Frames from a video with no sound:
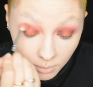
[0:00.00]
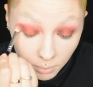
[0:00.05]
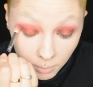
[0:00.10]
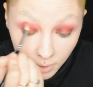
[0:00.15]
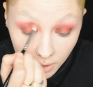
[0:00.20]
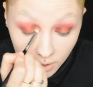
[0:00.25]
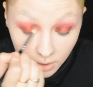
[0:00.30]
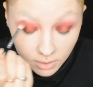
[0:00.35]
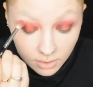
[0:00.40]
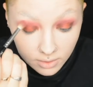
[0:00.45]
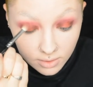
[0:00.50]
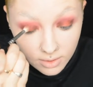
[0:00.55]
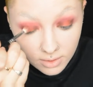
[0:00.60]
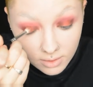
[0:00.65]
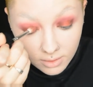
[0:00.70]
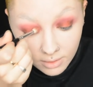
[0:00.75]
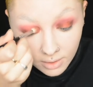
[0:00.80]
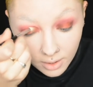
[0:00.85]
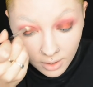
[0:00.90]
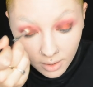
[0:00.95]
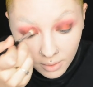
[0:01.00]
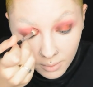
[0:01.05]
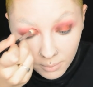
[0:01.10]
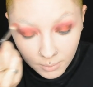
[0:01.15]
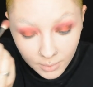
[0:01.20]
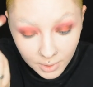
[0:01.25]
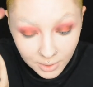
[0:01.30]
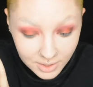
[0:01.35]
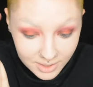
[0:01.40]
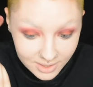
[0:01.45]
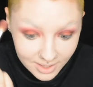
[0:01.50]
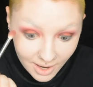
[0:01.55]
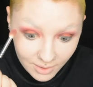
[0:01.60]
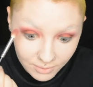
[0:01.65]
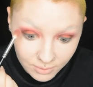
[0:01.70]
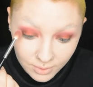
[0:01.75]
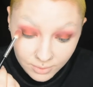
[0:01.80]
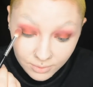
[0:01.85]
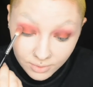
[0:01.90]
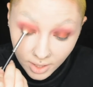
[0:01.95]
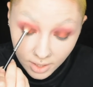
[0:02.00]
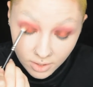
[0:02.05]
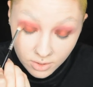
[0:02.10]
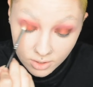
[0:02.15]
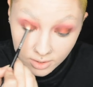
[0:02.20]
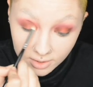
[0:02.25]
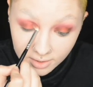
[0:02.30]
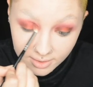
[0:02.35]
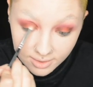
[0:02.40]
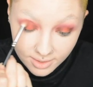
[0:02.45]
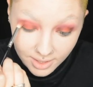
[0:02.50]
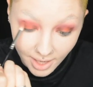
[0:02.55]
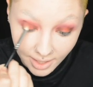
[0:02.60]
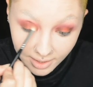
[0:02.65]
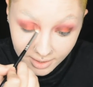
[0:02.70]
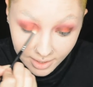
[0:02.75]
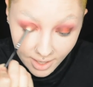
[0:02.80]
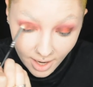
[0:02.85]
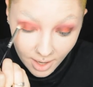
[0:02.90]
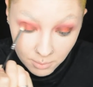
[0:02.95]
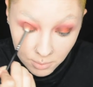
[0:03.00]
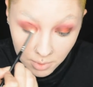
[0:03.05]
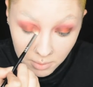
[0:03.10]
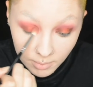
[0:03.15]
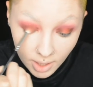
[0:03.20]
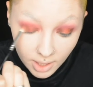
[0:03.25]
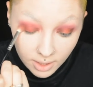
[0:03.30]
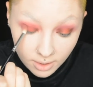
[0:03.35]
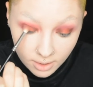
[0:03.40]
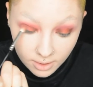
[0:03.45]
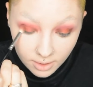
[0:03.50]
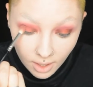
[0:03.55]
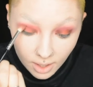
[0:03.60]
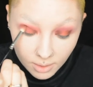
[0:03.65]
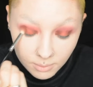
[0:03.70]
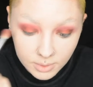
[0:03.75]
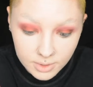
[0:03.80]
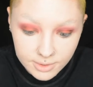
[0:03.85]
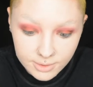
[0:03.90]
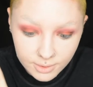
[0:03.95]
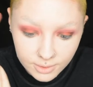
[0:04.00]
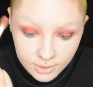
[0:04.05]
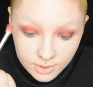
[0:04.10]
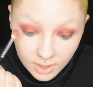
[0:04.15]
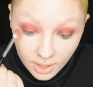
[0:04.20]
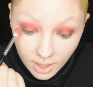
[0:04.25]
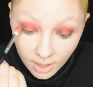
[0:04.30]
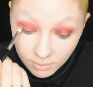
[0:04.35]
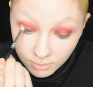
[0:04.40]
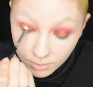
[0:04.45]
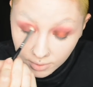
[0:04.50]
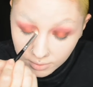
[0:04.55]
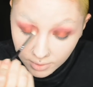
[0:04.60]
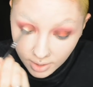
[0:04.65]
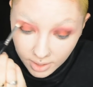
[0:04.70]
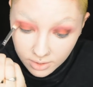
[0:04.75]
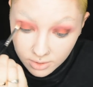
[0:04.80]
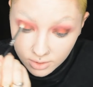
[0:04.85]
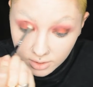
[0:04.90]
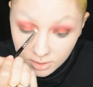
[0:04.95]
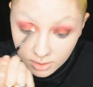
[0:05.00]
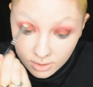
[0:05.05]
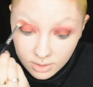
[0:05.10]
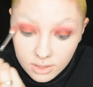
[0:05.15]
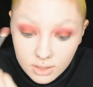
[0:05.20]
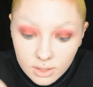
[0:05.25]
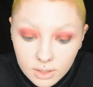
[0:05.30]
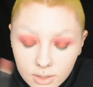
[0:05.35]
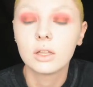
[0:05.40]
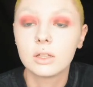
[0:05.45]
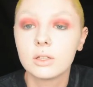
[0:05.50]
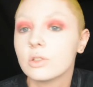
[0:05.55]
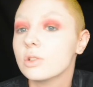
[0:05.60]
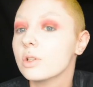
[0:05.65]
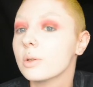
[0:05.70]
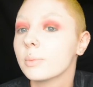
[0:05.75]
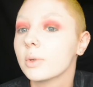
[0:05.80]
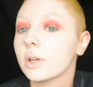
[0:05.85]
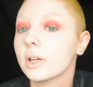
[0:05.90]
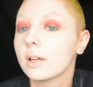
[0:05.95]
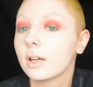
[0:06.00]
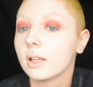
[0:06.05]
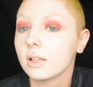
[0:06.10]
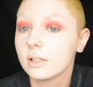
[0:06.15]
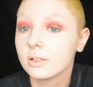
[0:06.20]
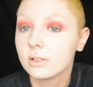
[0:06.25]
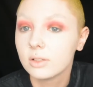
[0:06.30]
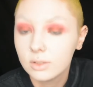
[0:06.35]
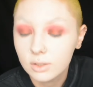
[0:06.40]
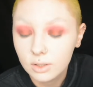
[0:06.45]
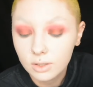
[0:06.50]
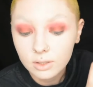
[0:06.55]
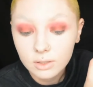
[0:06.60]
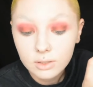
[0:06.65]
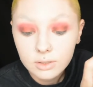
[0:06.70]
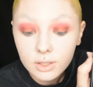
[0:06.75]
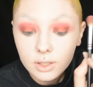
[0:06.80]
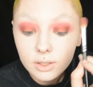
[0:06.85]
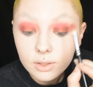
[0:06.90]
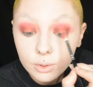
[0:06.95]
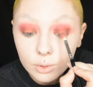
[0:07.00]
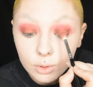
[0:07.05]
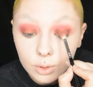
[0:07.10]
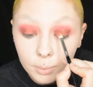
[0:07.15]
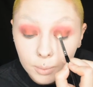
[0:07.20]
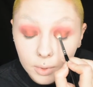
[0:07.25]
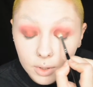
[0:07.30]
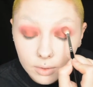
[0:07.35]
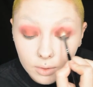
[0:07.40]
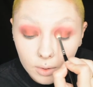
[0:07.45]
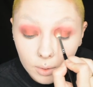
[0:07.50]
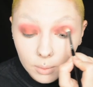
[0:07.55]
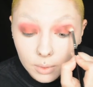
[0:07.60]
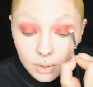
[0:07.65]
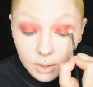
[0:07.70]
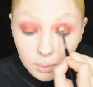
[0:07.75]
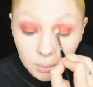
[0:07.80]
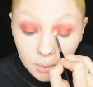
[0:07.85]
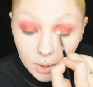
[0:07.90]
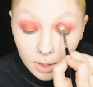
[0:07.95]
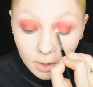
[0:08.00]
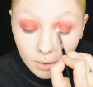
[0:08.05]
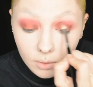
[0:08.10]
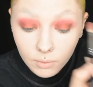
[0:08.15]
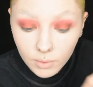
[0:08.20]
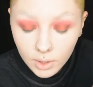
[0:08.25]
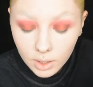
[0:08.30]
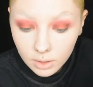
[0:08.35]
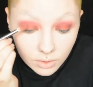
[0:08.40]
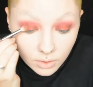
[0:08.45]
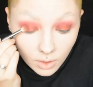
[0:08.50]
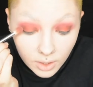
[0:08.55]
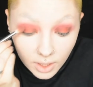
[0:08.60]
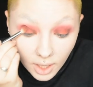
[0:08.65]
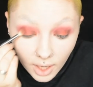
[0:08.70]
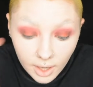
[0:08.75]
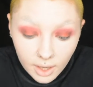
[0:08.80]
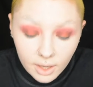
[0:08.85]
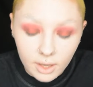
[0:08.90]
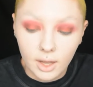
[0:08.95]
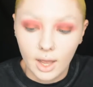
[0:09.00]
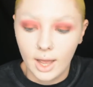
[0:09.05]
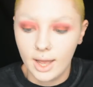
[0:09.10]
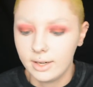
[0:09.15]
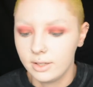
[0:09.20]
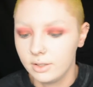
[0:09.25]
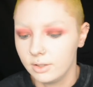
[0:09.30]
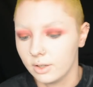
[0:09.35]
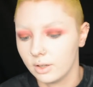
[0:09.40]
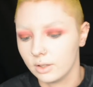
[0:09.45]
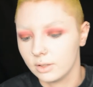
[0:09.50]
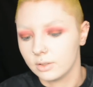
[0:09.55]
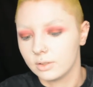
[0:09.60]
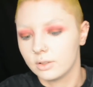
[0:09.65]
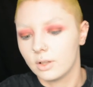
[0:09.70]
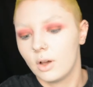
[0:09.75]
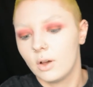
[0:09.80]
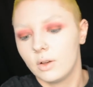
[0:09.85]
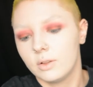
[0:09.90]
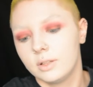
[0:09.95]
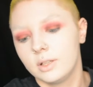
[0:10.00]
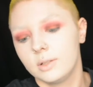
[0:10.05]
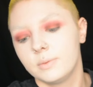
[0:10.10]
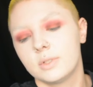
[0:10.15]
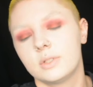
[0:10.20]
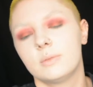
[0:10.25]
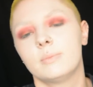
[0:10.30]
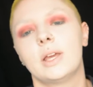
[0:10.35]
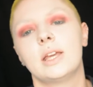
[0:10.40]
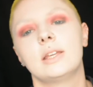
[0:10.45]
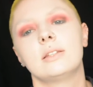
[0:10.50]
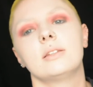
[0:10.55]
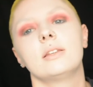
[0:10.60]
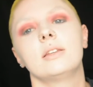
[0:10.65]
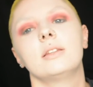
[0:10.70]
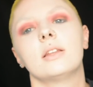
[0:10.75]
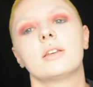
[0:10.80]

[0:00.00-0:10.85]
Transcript: Because mirrors have reflections, and cameramen and cameras also have reflections. The shimmery colour did not turn as shimmery as I wanted, but that's fine. So yeah, I don't know. The whole thing was amazing.